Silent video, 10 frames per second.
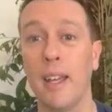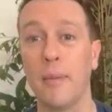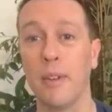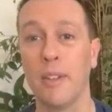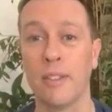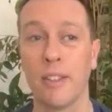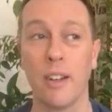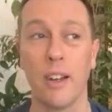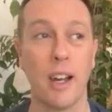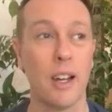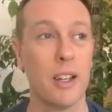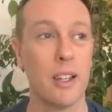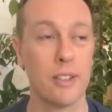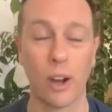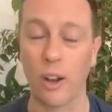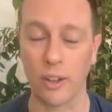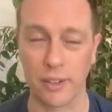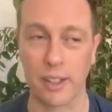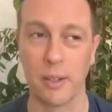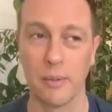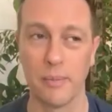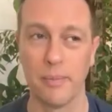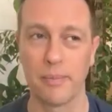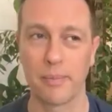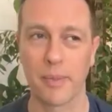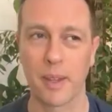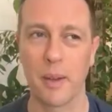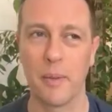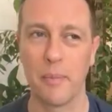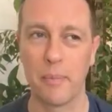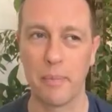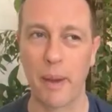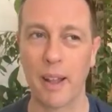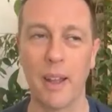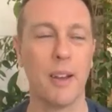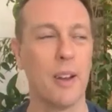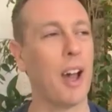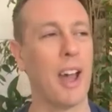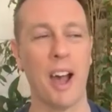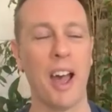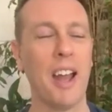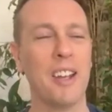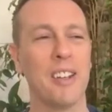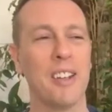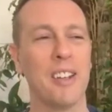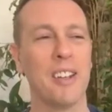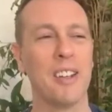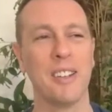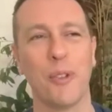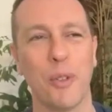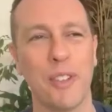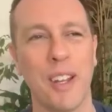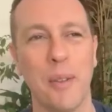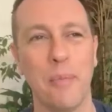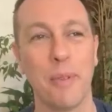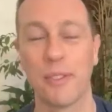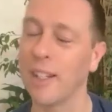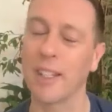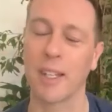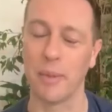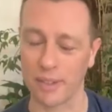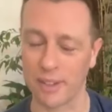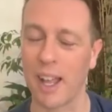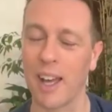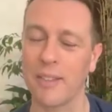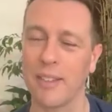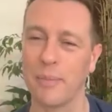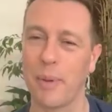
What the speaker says: name is an olisicum. I had it before we started. Basilicum is the last